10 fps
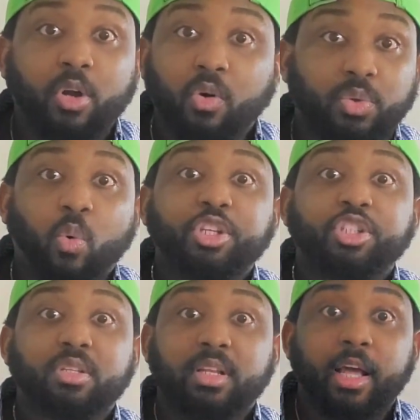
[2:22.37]
goals?
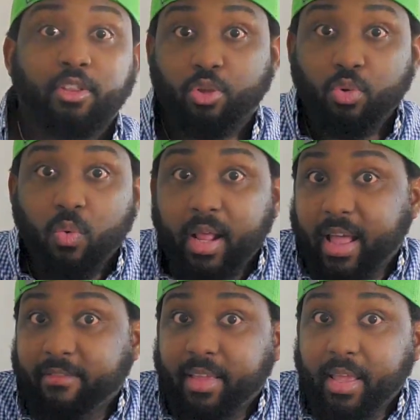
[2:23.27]
Questions like do you want to
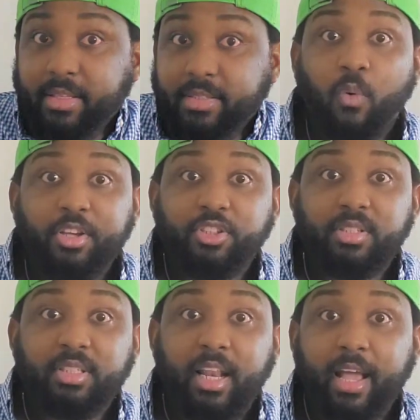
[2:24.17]
have kids?
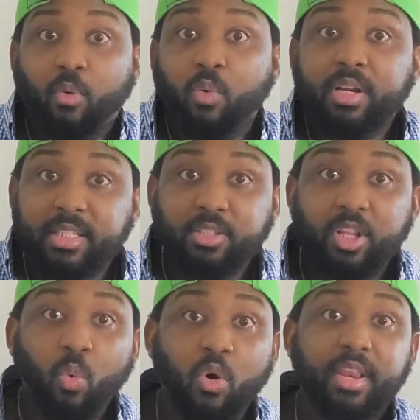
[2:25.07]
Questions like what is the
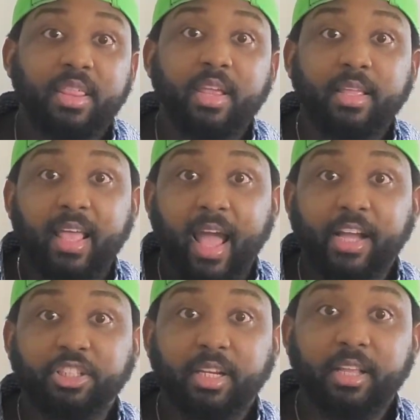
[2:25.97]
one thing that
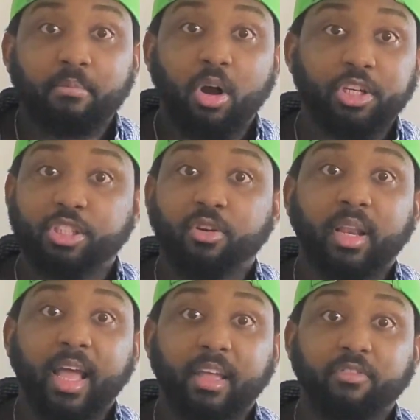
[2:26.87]
actually marked your
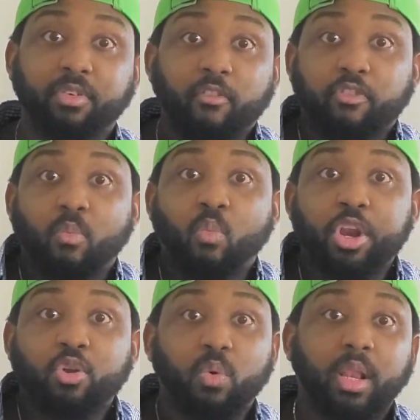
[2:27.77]
life from when
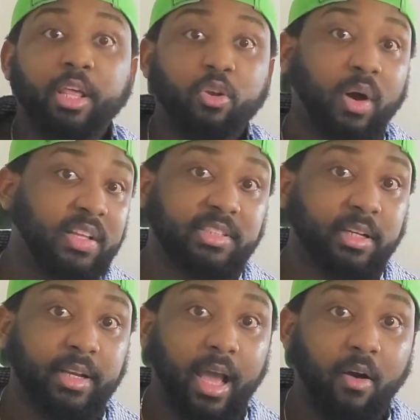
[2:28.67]
you were little until
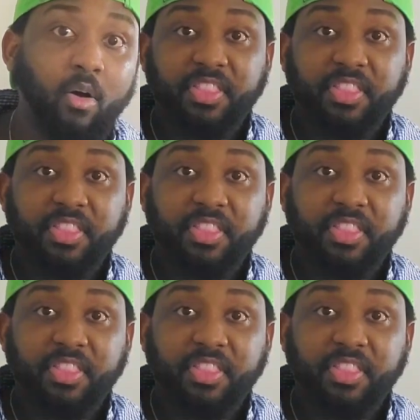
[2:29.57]
now?